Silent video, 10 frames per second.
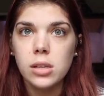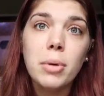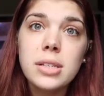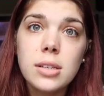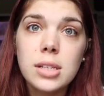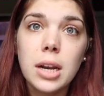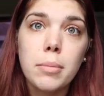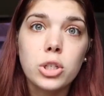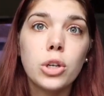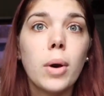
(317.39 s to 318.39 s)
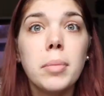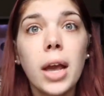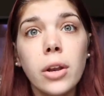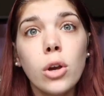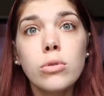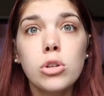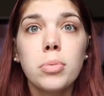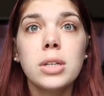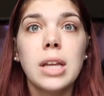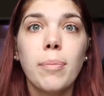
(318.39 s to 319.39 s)
That brings us to number 2. I'm not going to go
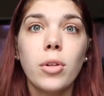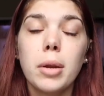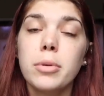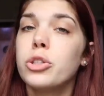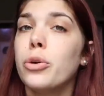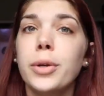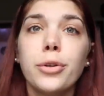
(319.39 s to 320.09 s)
super in depth on number 2,